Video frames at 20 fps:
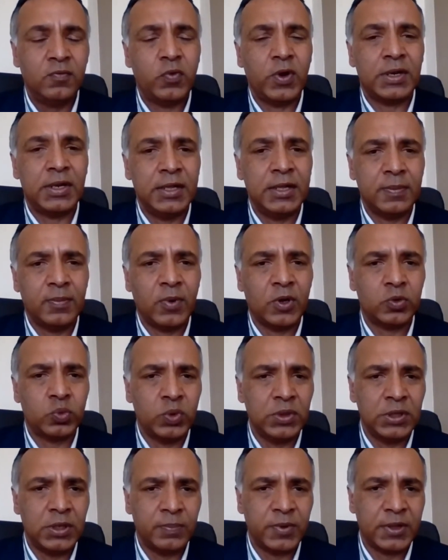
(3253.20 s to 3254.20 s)
for at least
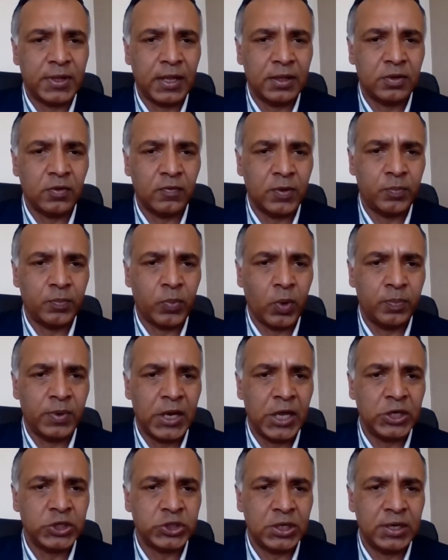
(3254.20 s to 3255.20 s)
about 20% of the
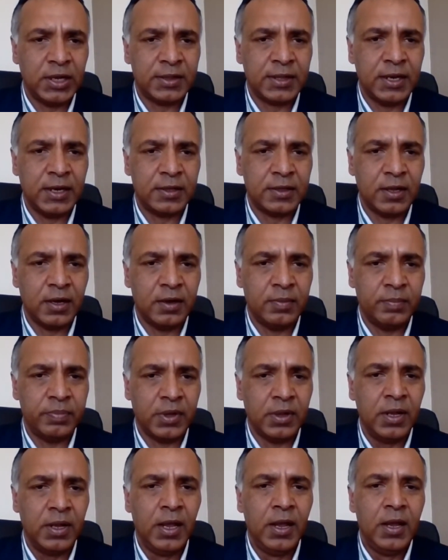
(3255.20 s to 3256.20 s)
population, as an
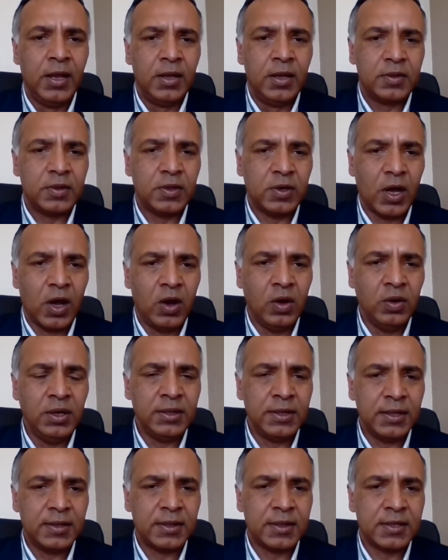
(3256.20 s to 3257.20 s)
example. So the
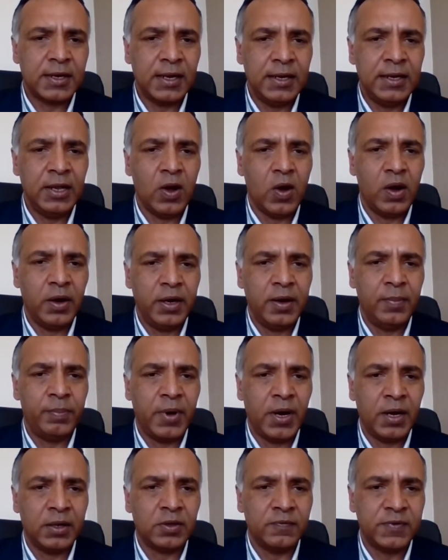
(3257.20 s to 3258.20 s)
onus is really on the
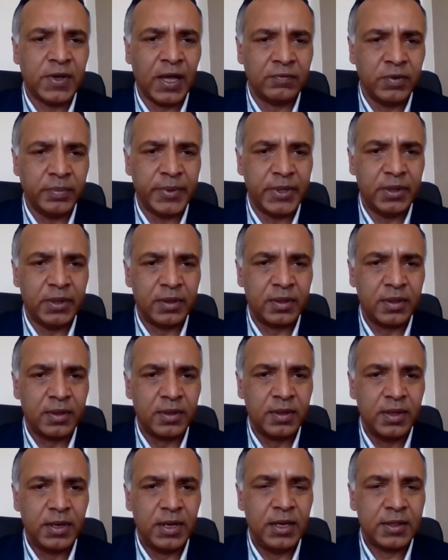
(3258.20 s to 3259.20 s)
part of
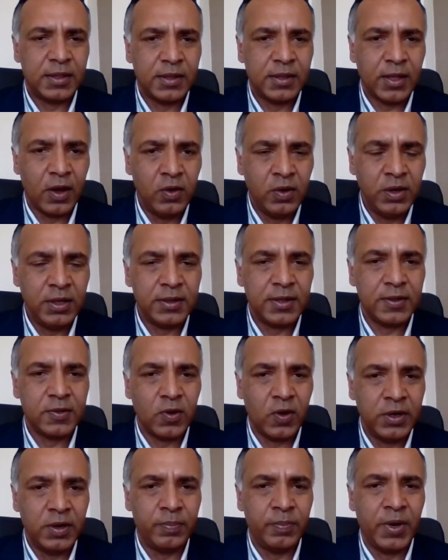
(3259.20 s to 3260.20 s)
governments. Throughout
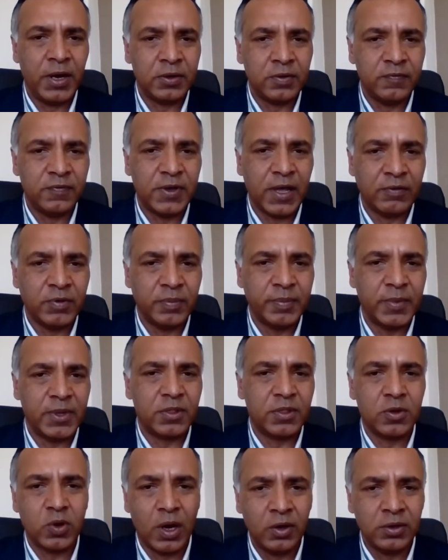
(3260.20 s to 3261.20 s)

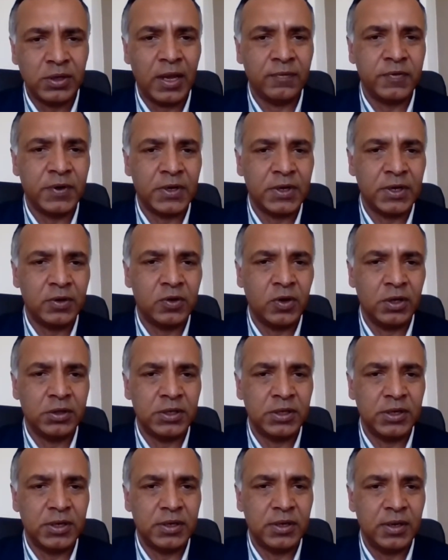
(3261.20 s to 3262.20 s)
the African
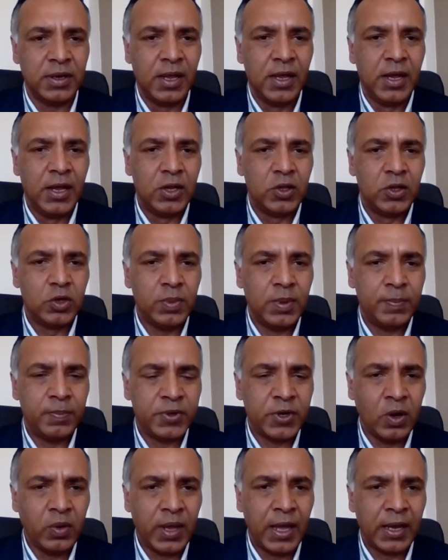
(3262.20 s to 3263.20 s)
continent to be
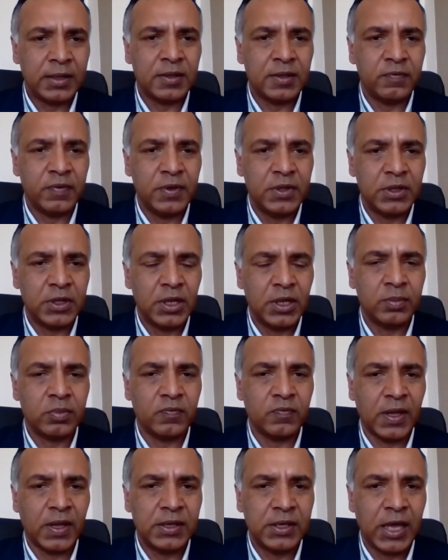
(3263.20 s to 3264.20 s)
proactive in
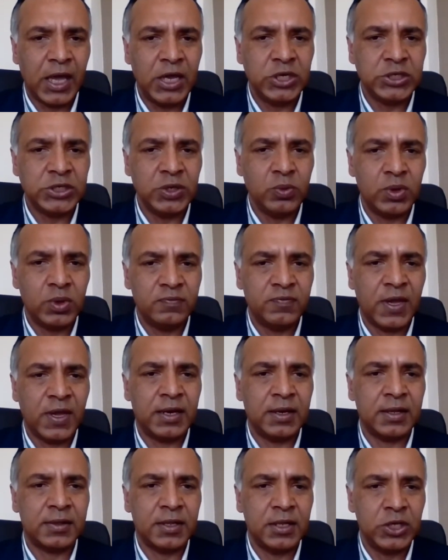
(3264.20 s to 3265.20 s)
terms of engaging with the
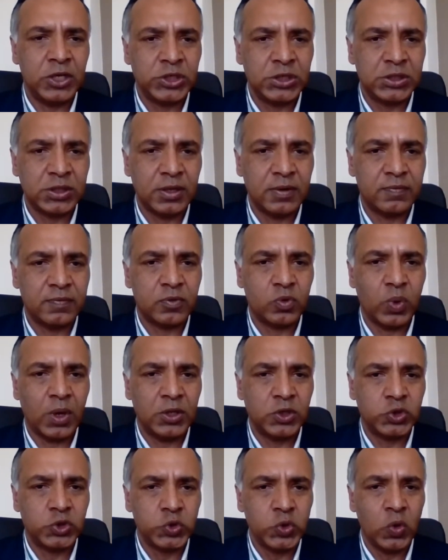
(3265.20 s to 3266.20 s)
various initiatives to
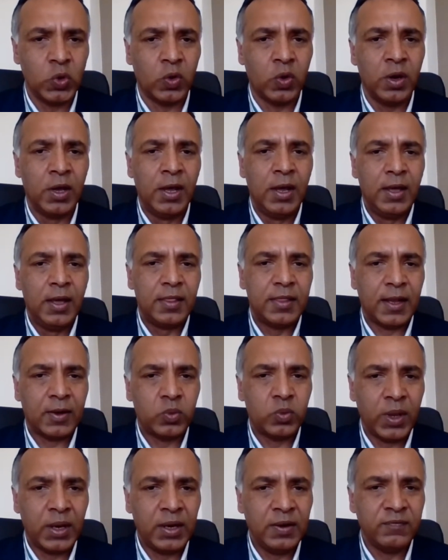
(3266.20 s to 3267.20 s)
ensure
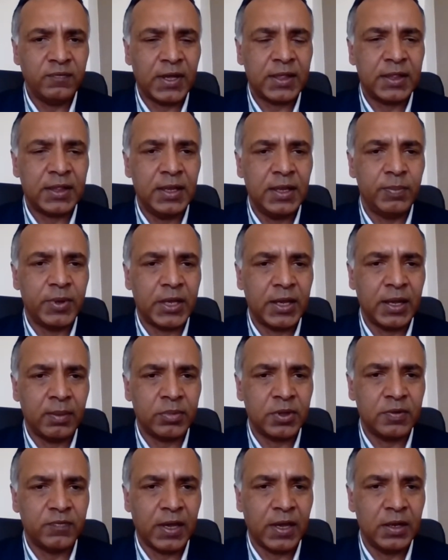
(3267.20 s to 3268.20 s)
that when the vaccine
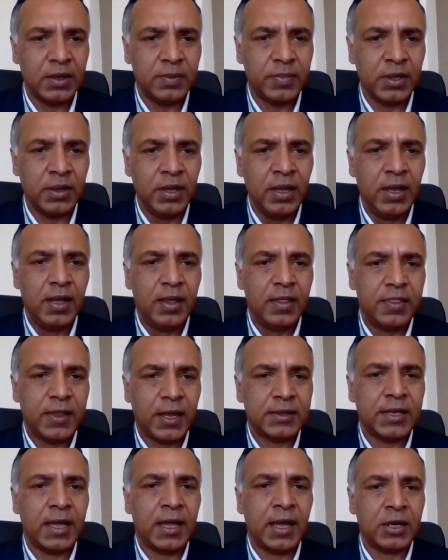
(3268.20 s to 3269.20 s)
becomes available,
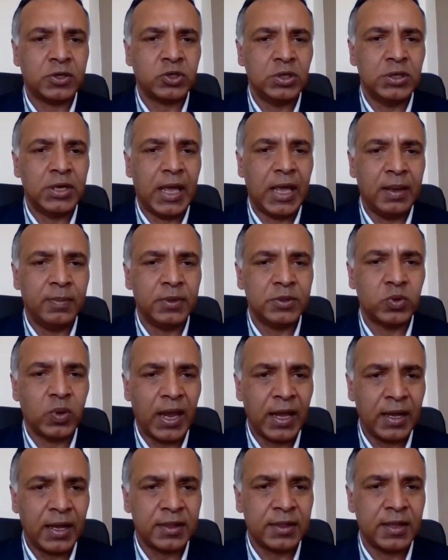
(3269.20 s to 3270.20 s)
that they're actually able
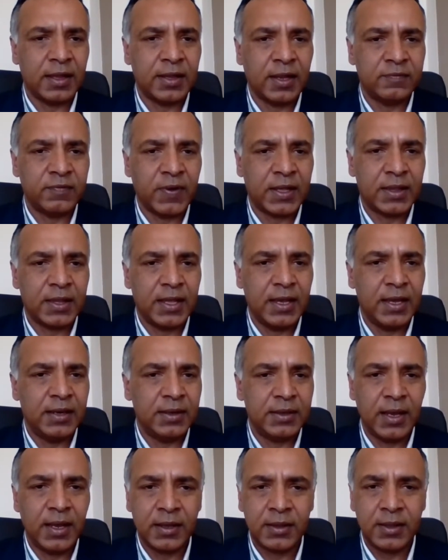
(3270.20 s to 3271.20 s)
to access a
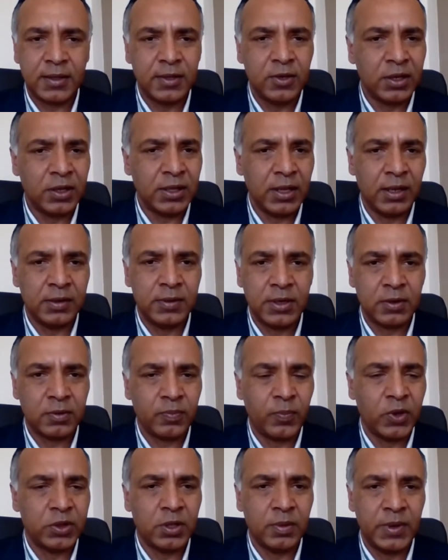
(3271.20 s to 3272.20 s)
vaccine. It's not a
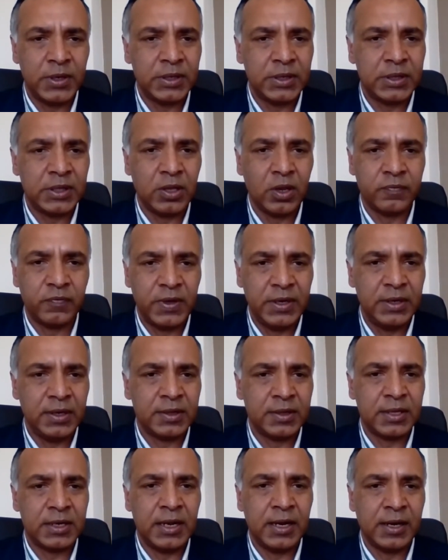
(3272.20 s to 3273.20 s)
responsibility of
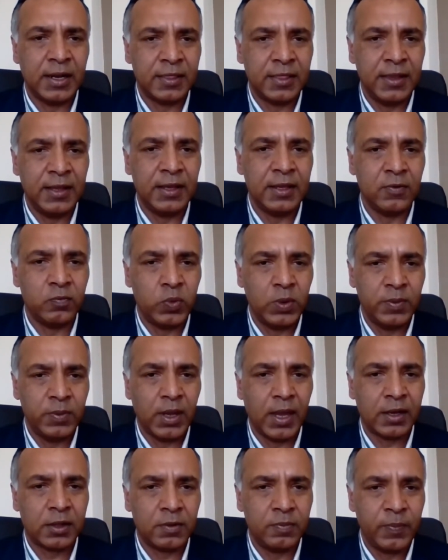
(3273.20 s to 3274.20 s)
industry. And I think if
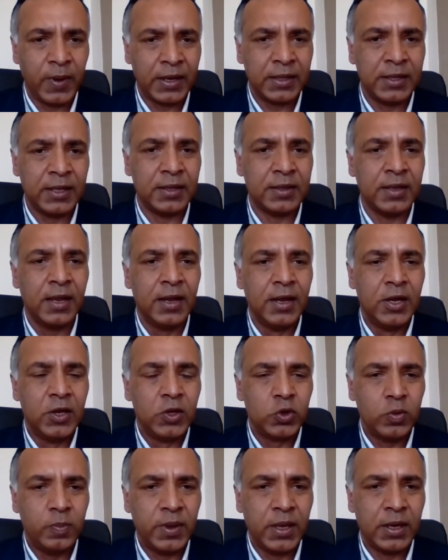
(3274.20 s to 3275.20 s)
we expect it
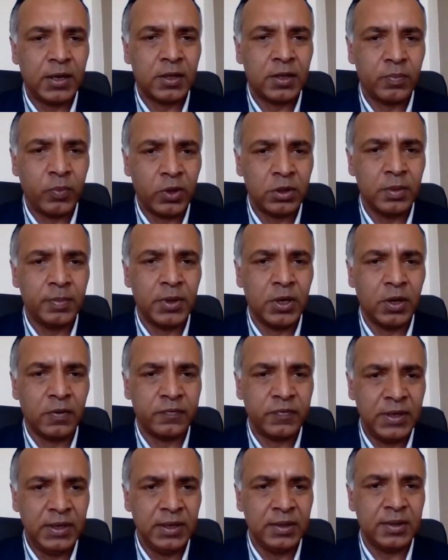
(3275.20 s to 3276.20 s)
to be a responsible
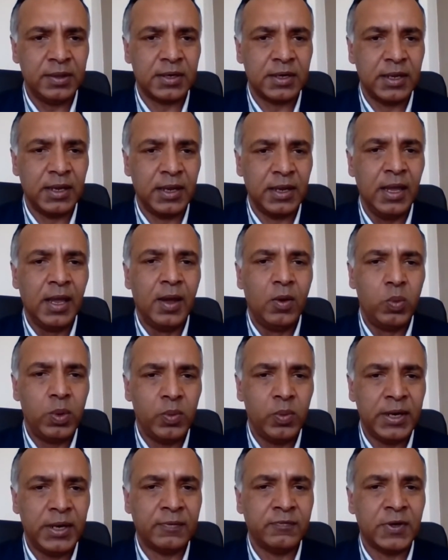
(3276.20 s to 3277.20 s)
of industry,
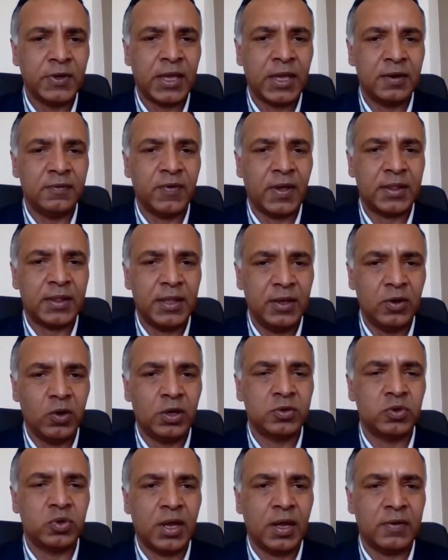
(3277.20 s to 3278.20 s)
we will never get a vaccine
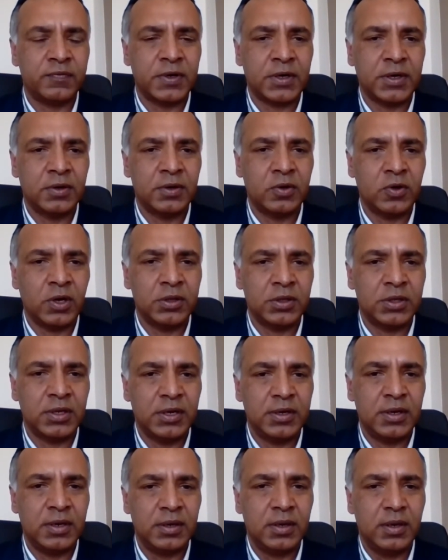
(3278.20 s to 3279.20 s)
onto the African
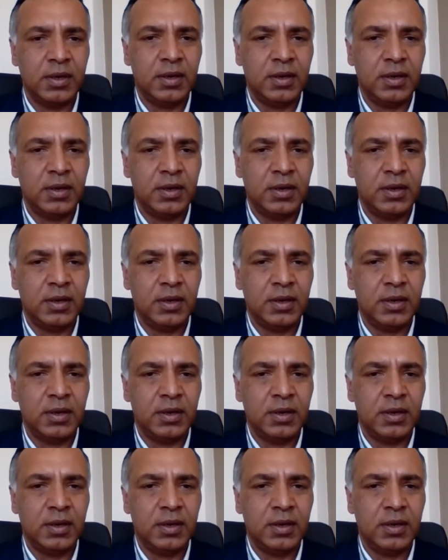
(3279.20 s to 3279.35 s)
continent.